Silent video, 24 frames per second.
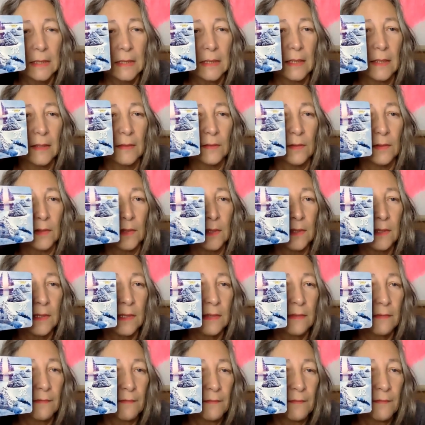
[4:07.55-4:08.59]
And
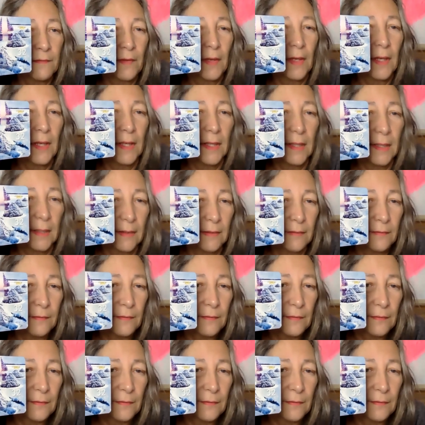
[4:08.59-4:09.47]
this 5,